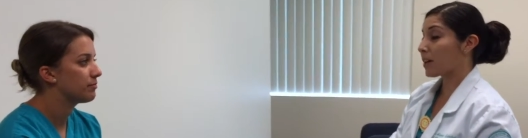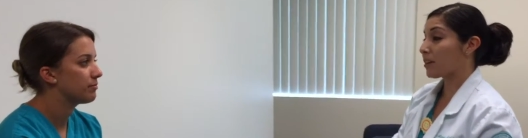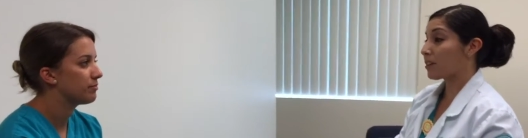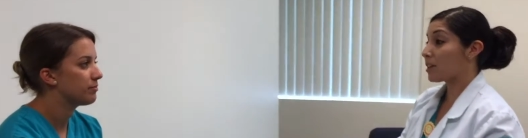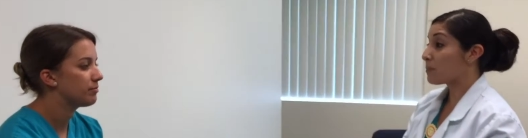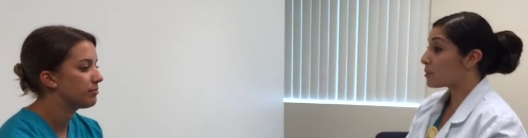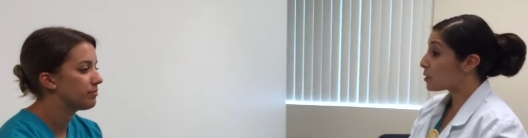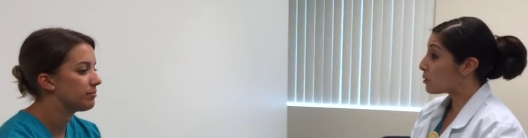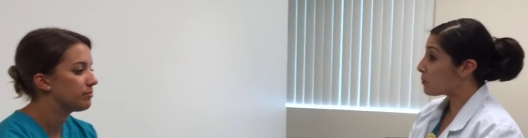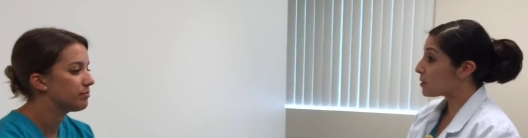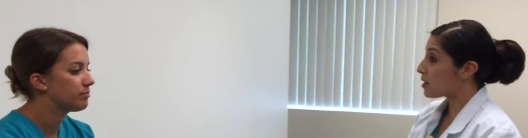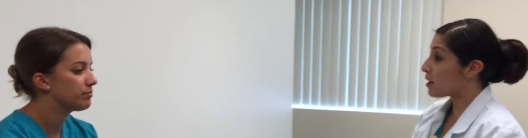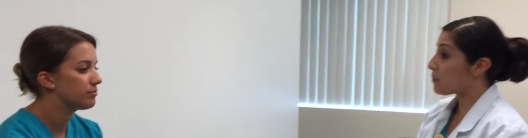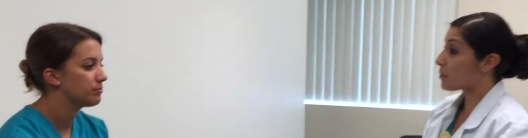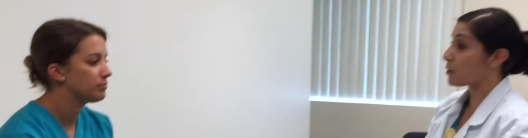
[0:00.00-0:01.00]
Speaker 1: get your
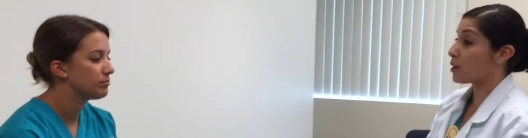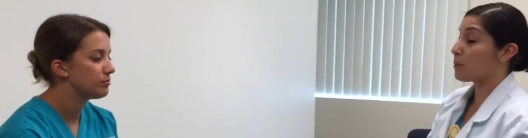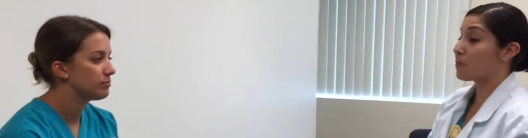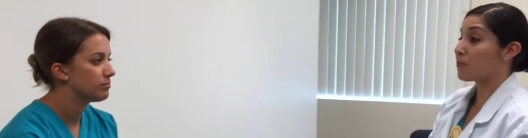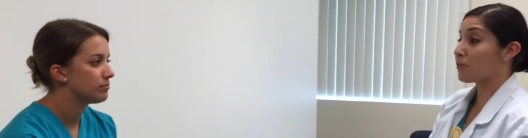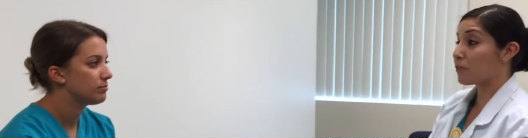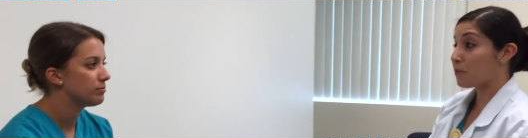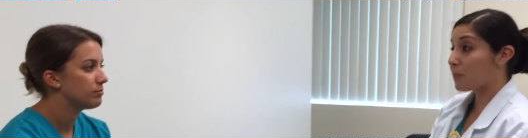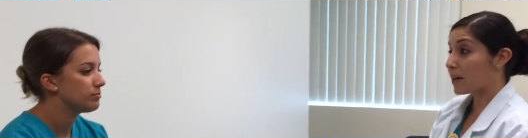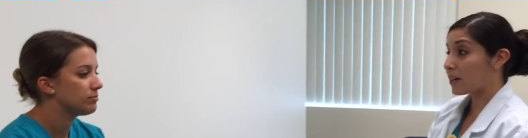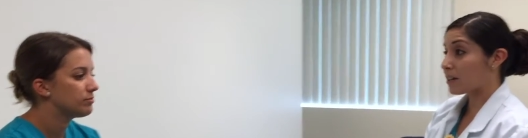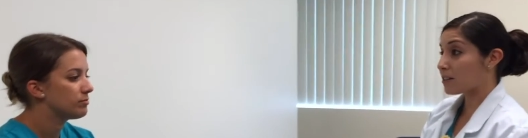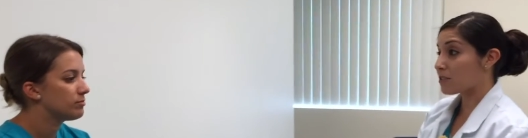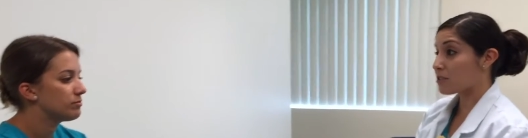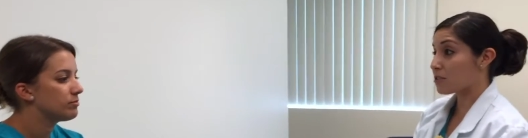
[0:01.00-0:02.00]
hemoglobin up. It'll help you feel
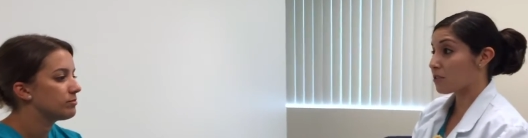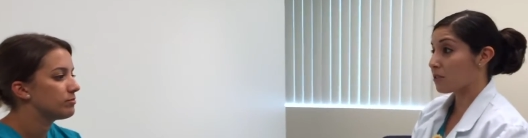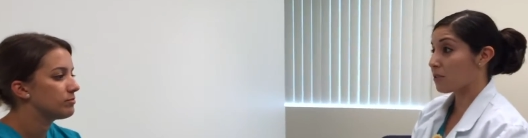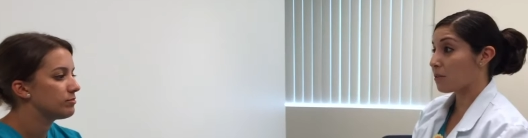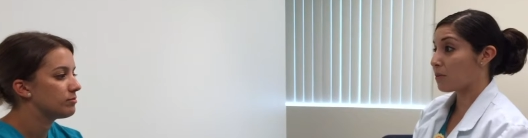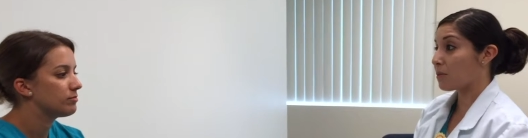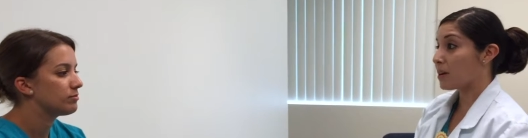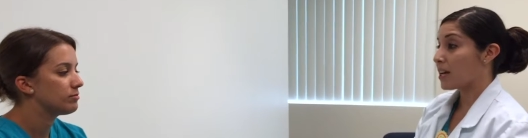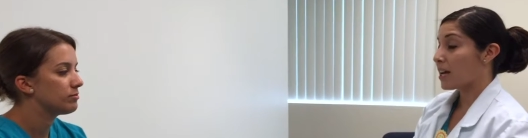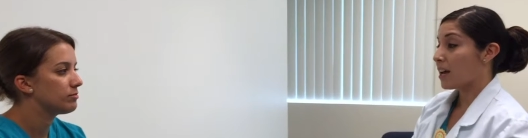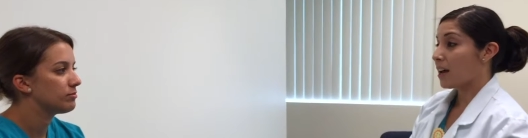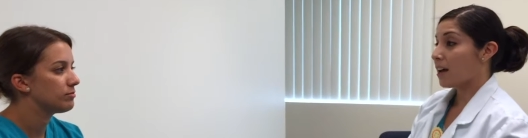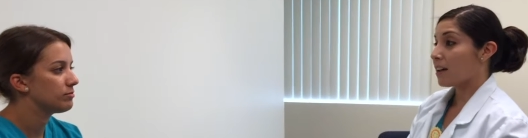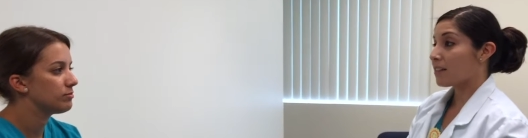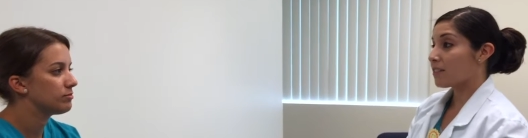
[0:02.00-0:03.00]
better. So
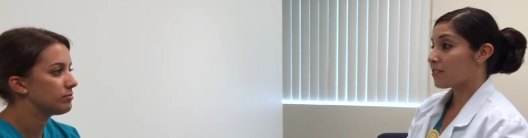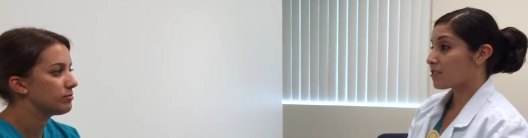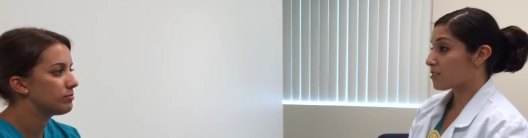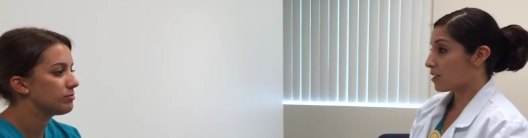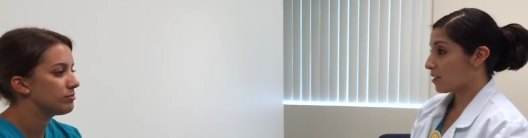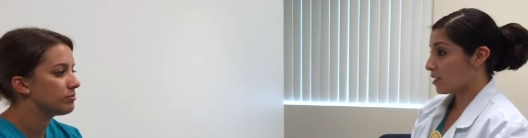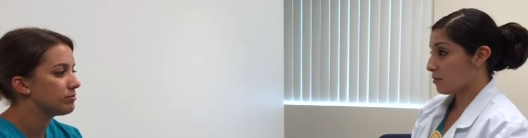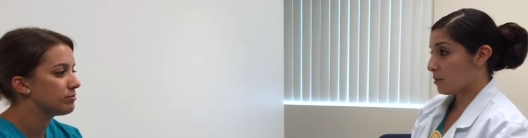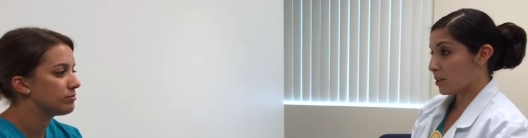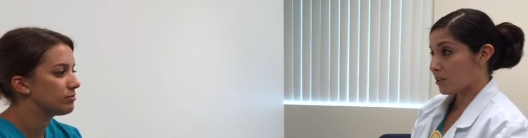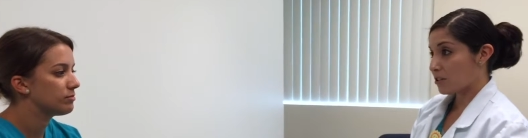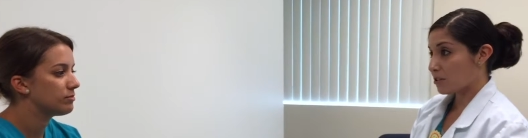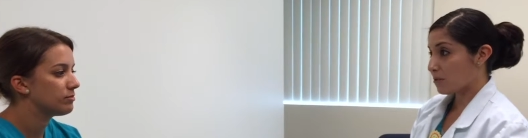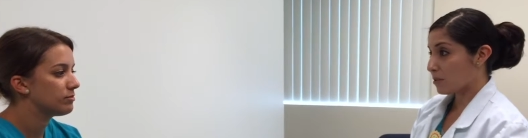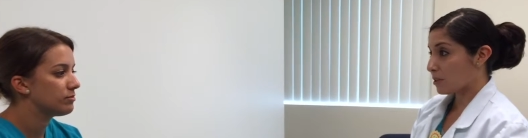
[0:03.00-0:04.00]
there's nothing we
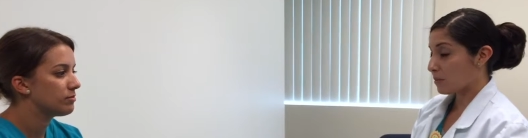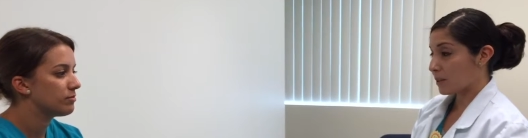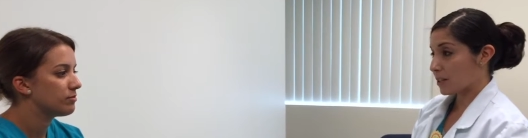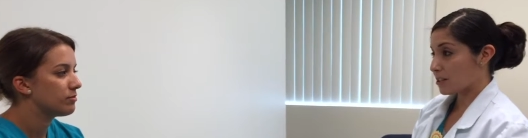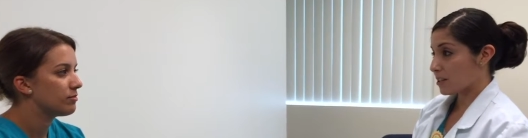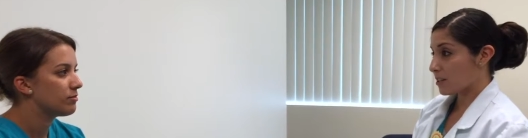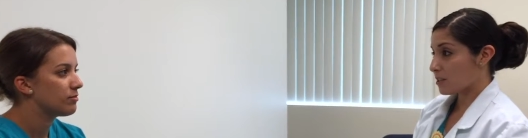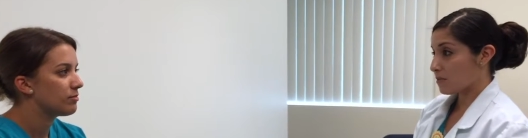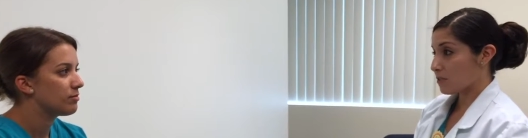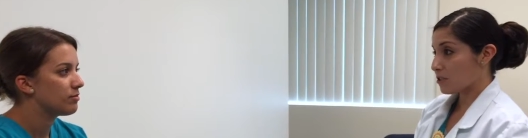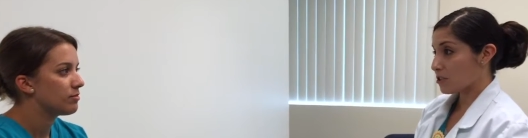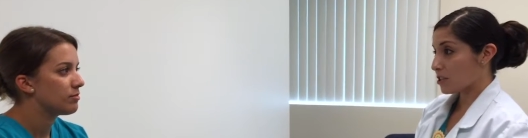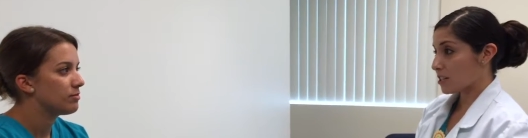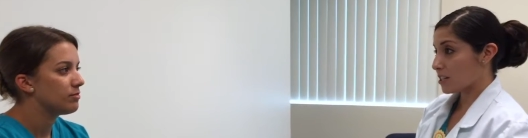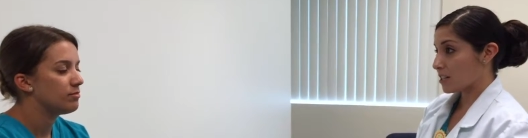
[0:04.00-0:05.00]
can do with the blood
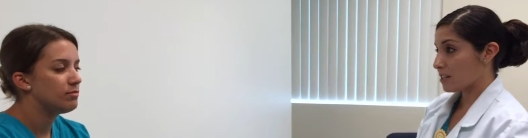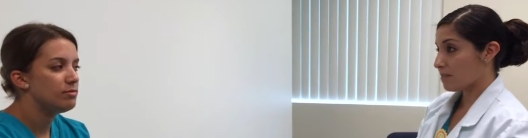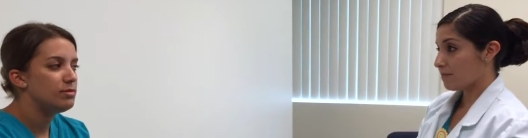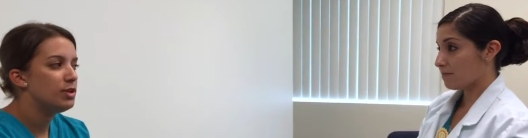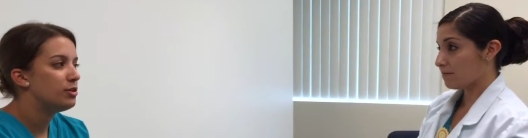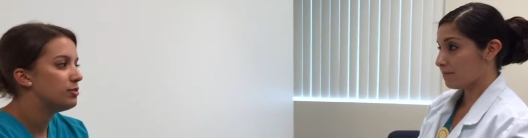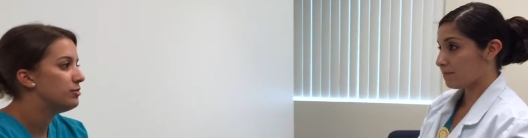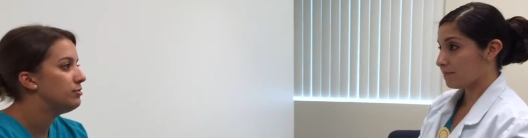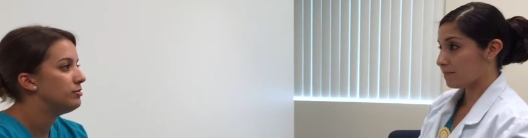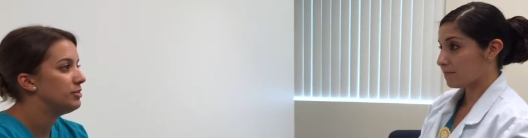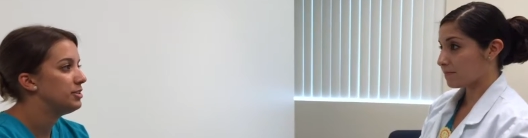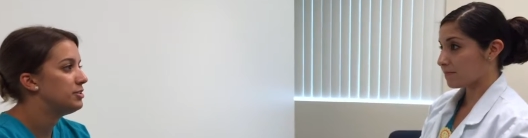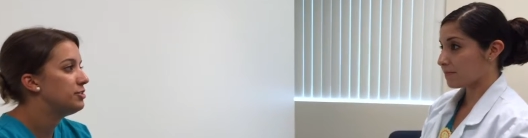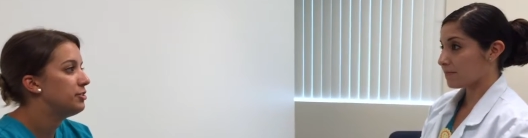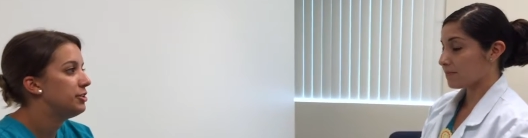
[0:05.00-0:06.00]
transfusion? No.
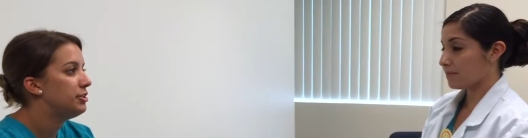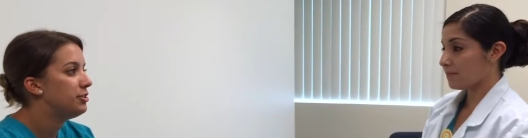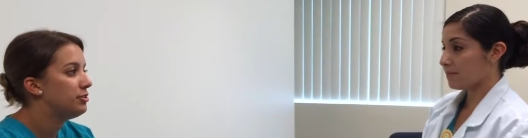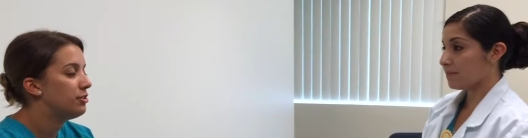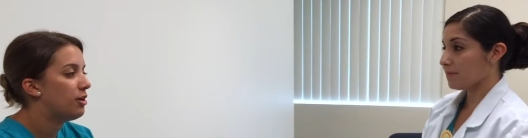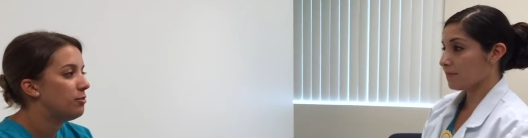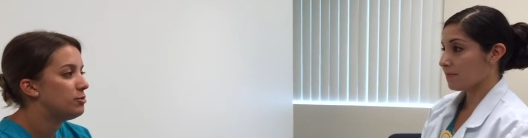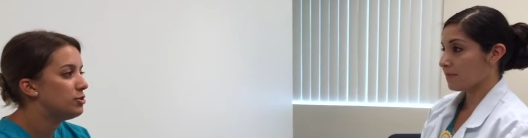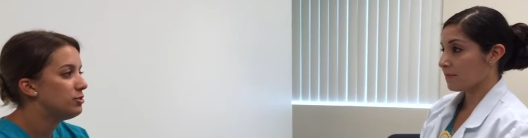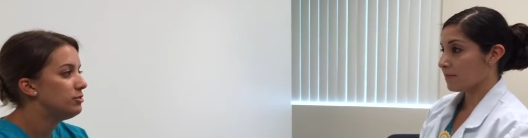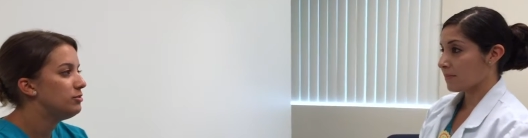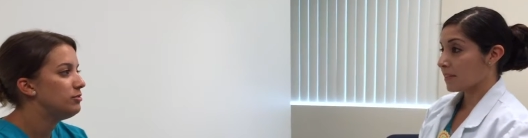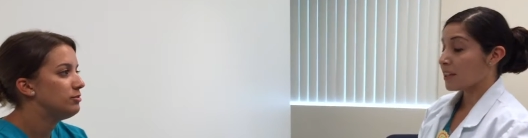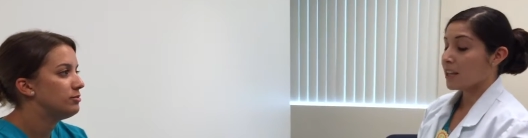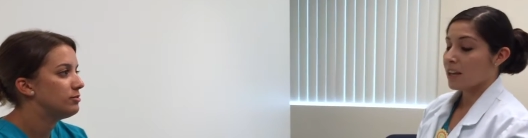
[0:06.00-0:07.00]
Speaker 2: Is there any other option?